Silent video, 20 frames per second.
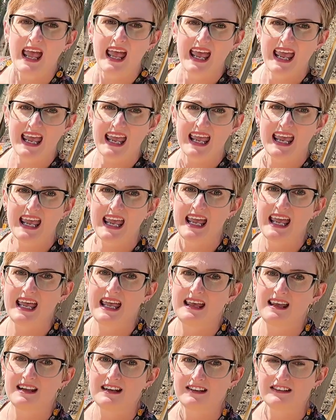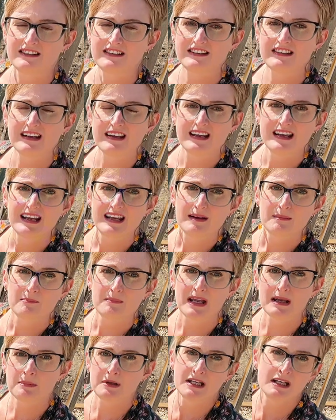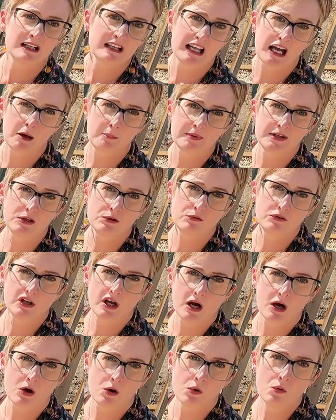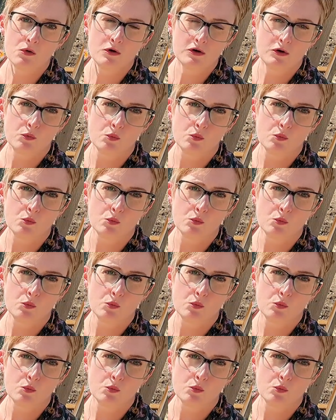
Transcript: And maybe it'll help you know